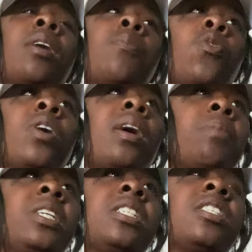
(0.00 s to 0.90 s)
come on, come
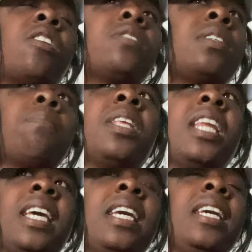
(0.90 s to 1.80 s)
get yourself something
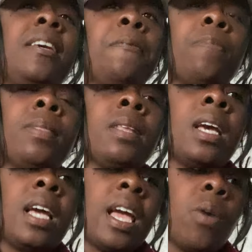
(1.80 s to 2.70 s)
to eat
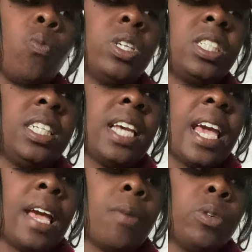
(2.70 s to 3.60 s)
and what she
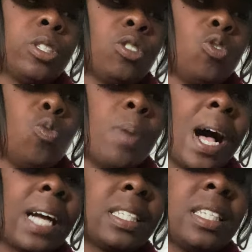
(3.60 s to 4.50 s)
had was two
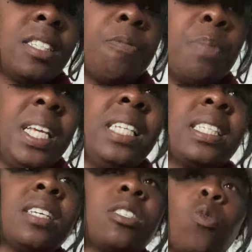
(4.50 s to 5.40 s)
boxes of
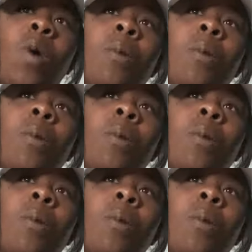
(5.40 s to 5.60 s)
pizza. So I